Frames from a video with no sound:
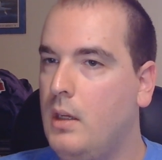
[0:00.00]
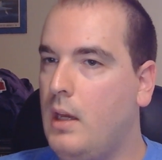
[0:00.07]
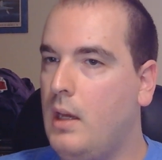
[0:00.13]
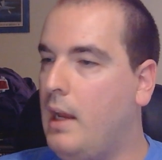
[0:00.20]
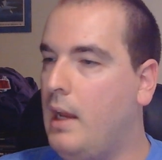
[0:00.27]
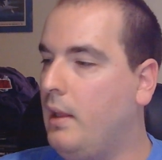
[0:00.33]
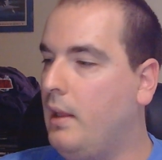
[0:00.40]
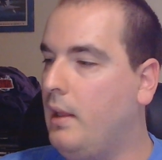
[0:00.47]

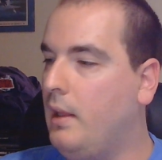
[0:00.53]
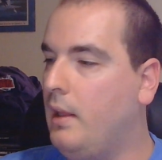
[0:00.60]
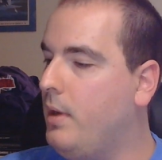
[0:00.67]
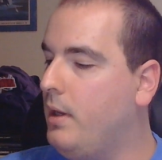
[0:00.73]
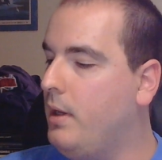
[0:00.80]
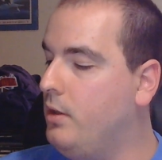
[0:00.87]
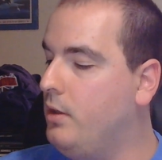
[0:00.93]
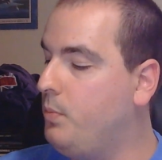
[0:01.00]
I like
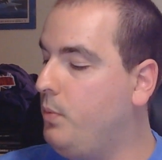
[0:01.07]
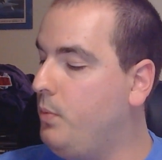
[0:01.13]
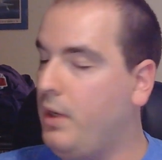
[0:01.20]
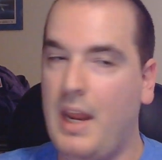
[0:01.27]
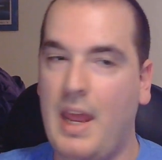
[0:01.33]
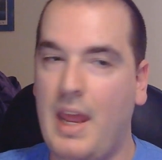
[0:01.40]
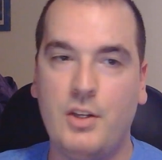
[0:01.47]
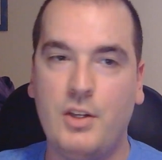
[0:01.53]
about this book.
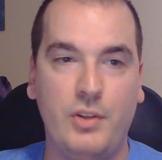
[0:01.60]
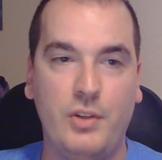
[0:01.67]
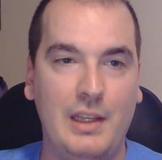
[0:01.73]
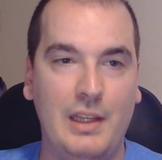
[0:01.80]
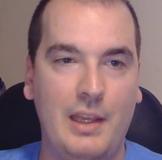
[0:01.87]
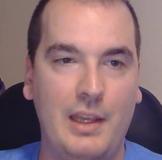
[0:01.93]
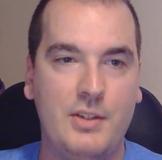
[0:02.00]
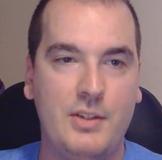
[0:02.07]
It actually
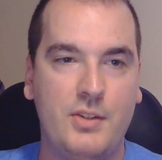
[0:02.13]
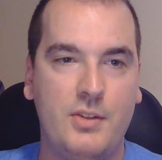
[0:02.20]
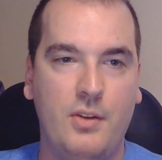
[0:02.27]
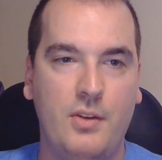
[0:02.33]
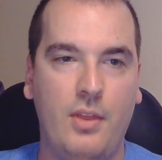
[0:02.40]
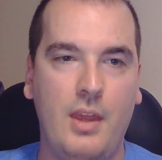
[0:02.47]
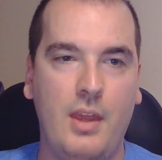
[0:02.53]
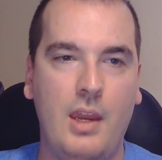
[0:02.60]
lists
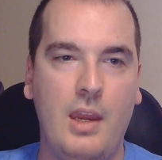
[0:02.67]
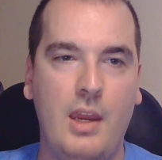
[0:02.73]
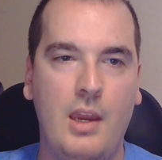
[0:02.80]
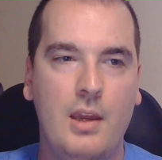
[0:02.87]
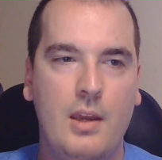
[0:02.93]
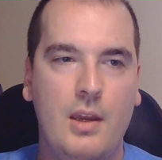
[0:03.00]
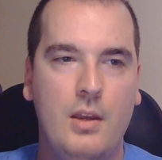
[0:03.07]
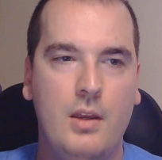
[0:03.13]
the
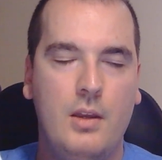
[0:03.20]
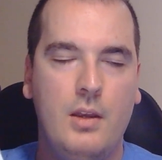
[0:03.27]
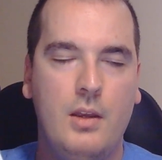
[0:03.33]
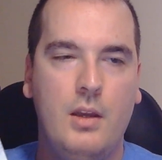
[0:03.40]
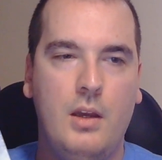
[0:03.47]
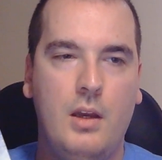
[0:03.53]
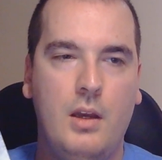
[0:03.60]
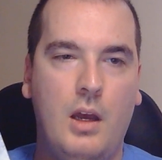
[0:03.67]

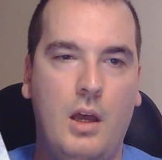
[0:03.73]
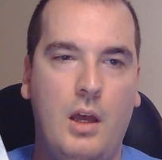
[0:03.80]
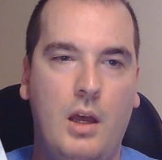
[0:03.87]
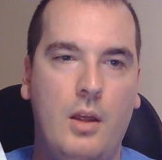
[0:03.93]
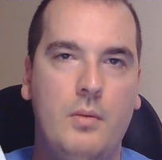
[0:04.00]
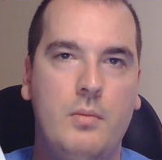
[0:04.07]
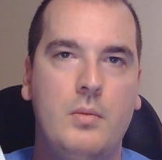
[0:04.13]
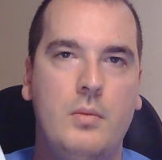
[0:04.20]

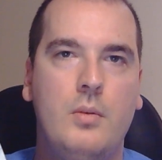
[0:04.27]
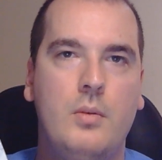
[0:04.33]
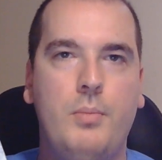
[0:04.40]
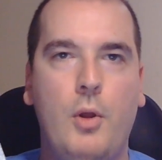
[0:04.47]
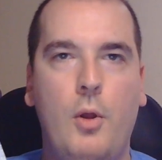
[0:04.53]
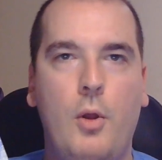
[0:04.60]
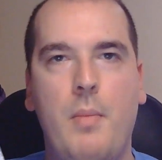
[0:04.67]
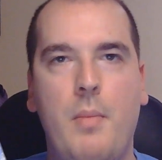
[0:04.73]

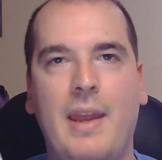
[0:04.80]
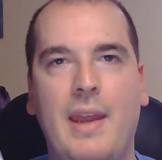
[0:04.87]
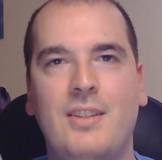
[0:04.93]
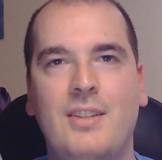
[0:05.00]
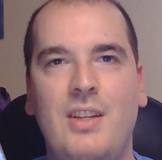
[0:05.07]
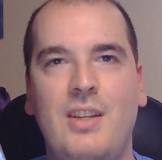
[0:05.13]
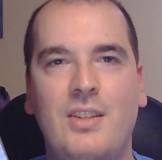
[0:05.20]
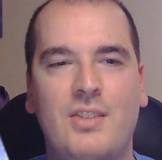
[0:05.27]
pulp
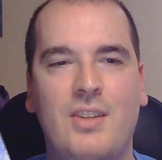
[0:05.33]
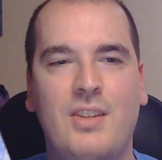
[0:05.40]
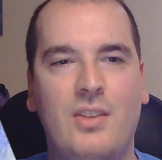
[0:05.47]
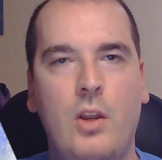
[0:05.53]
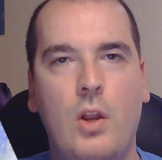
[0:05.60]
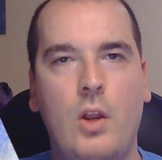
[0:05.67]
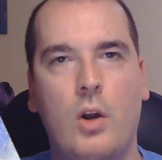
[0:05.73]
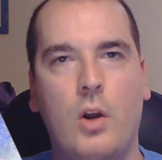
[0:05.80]
magazines that
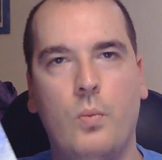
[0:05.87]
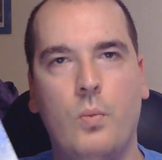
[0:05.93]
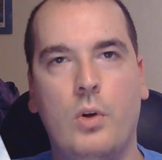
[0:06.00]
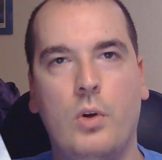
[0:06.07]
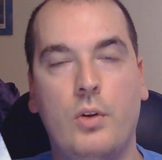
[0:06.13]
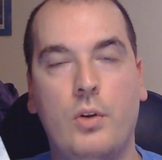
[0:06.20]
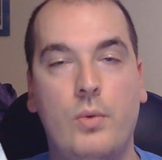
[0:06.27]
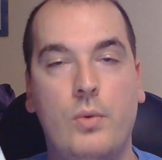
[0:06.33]
the
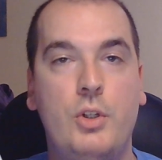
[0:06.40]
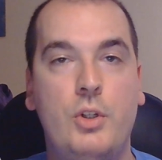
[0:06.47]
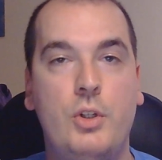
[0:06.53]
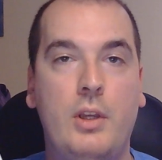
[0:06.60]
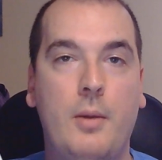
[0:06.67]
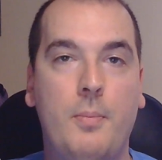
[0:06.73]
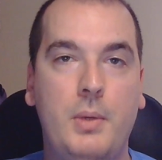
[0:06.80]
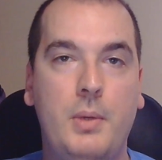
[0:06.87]
artwork
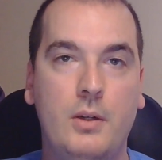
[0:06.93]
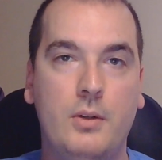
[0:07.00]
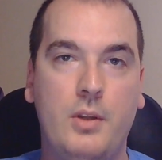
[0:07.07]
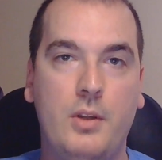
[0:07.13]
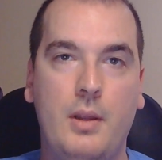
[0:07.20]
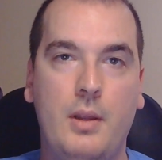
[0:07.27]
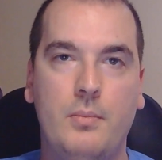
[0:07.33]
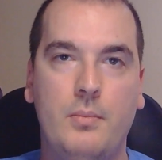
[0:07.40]
originally appeared
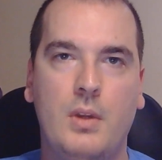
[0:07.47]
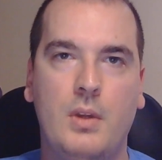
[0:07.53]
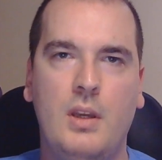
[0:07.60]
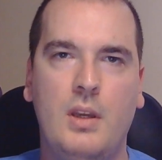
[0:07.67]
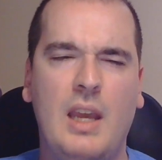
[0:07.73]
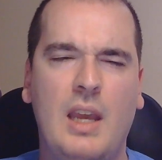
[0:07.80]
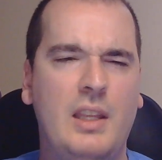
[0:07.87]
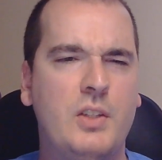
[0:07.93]
in,
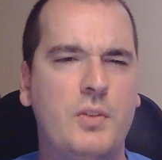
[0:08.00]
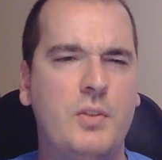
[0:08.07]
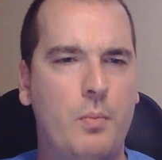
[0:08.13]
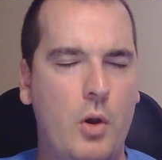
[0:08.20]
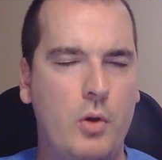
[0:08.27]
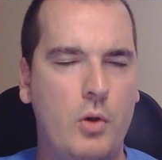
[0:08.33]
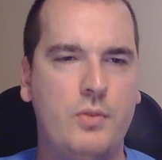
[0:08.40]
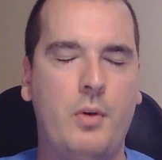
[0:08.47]
at least for
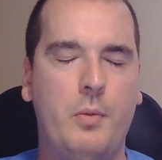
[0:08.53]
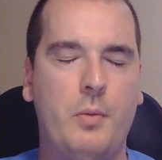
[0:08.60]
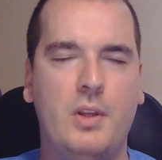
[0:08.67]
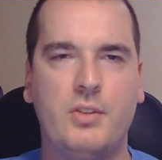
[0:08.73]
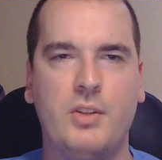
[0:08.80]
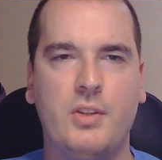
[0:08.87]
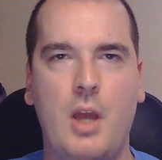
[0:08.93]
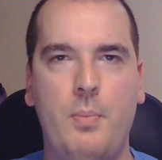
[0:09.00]
most of them.
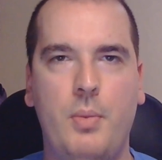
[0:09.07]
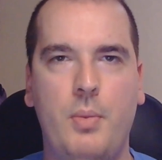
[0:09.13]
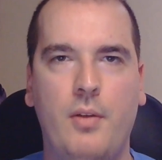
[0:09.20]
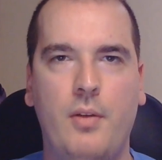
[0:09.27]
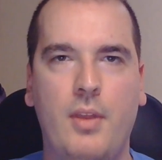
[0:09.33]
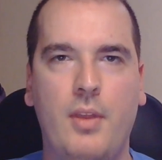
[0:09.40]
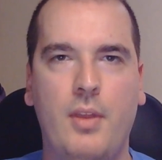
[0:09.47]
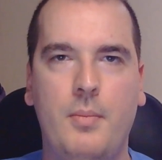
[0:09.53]
There's a couple
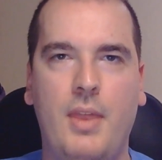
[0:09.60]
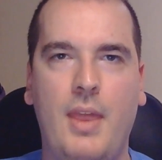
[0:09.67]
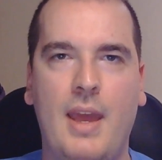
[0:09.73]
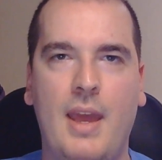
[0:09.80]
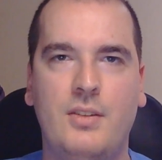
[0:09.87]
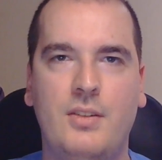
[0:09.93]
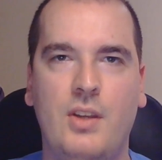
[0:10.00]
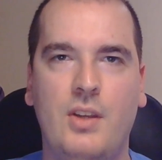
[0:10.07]
of them
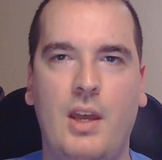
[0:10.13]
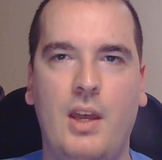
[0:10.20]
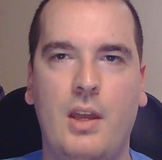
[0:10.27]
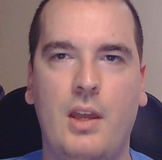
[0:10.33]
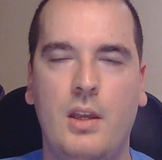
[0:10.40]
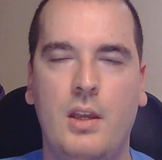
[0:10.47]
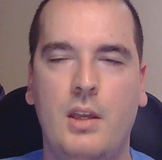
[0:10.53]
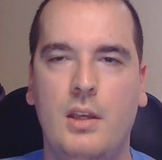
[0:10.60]
that
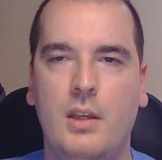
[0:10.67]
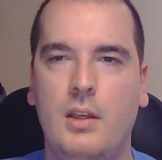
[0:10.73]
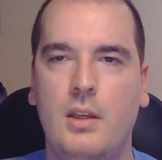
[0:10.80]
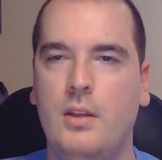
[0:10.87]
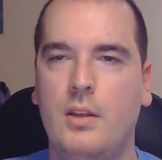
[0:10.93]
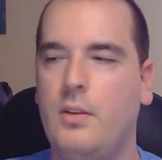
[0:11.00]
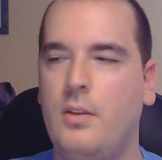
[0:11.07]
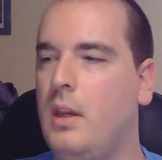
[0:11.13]

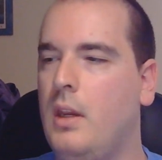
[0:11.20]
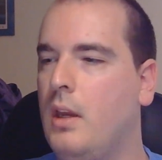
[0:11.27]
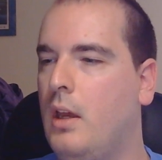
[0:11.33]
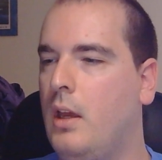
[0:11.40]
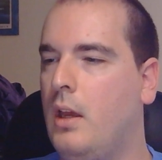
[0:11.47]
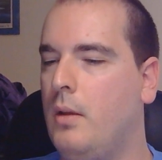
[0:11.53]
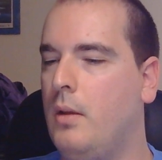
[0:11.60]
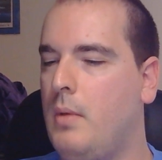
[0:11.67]

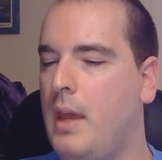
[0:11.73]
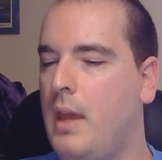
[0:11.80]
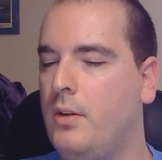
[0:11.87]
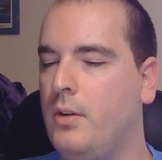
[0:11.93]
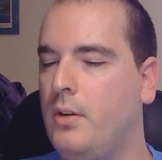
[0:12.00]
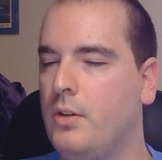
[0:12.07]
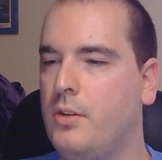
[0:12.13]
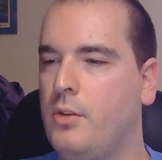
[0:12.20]
the
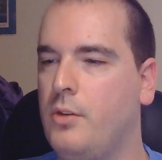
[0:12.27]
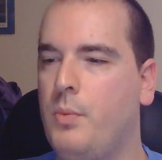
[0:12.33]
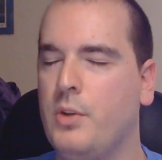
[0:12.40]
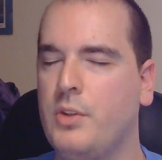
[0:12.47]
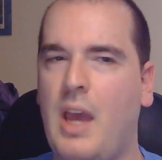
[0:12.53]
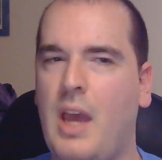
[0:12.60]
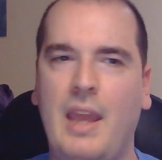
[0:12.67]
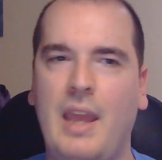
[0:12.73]
editors of the
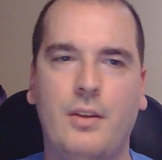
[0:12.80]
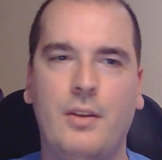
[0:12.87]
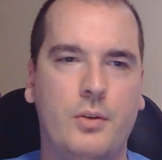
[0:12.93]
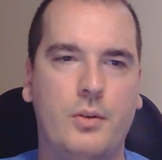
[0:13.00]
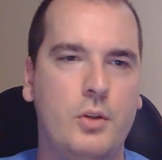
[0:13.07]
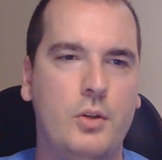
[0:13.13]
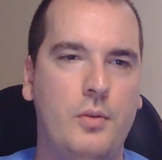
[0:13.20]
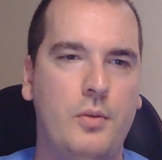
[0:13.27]
books either
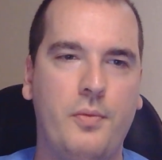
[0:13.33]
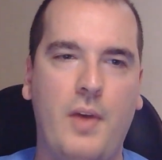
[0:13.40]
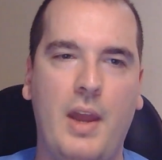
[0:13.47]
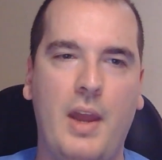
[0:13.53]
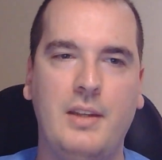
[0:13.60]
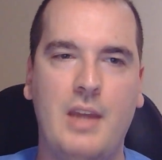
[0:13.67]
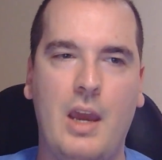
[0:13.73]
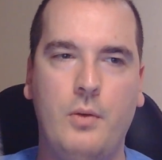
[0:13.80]
couldn't
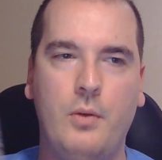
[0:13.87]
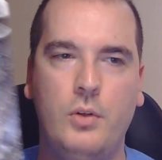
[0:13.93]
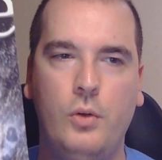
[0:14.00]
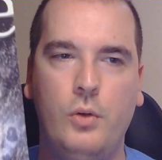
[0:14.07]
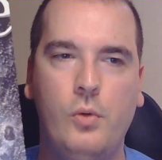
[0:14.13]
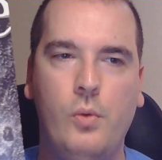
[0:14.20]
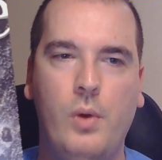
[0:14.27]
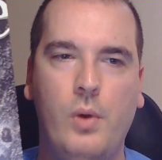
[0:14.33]
find out
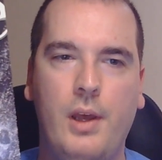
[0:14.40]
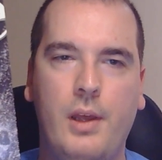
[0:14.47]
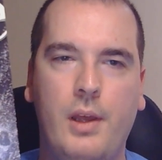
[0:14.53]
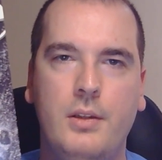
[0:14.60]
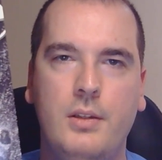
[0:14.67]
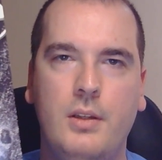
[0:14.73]
who